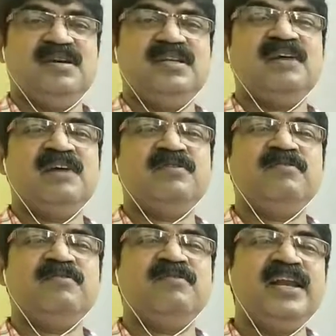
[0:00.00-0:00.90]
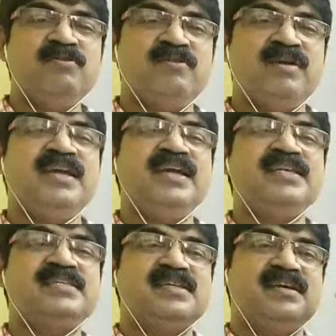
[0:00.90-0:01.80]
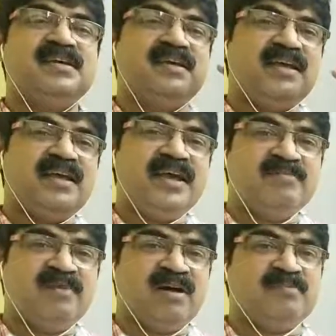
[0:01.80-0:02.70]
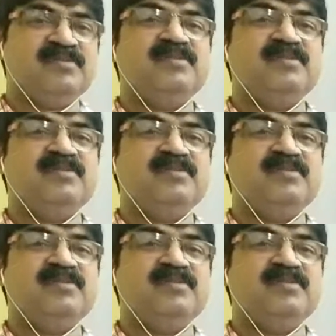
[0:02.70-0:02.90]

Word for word: Therefore, value is involved,